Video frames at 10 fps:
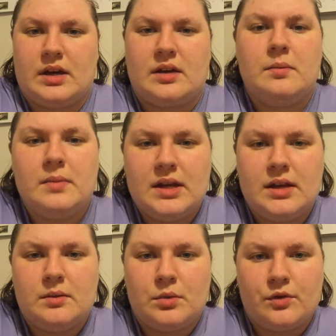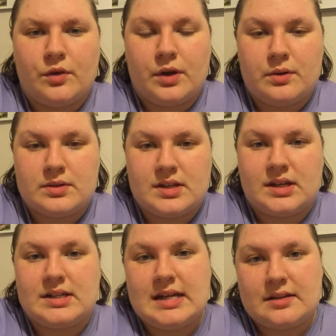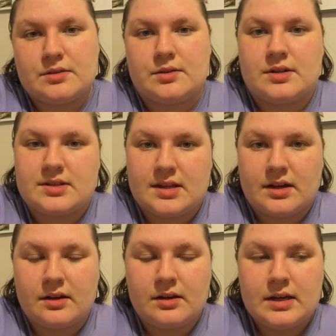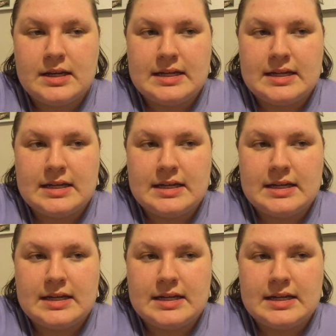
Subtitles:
comedian before he was like a dancer and a singer.